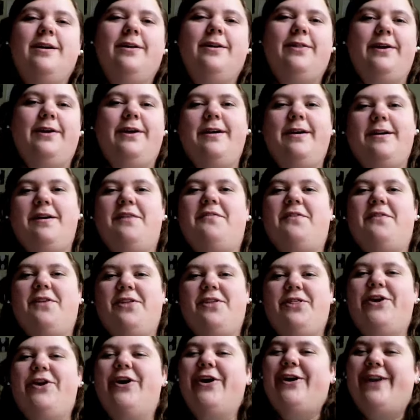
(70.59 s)
The cutoff is
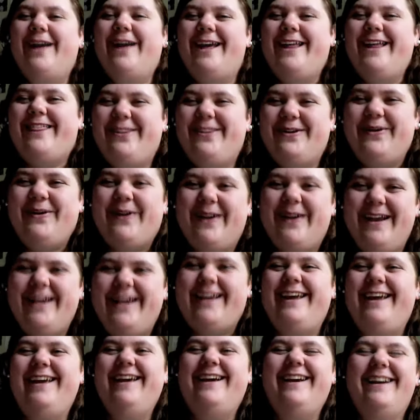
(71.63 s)

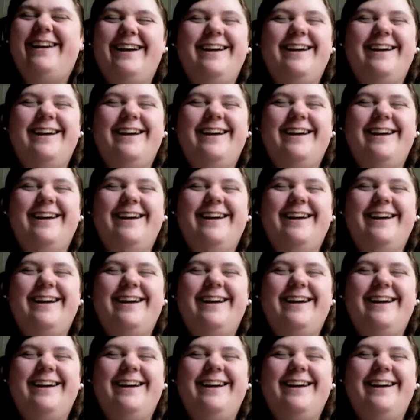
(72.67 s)
$33.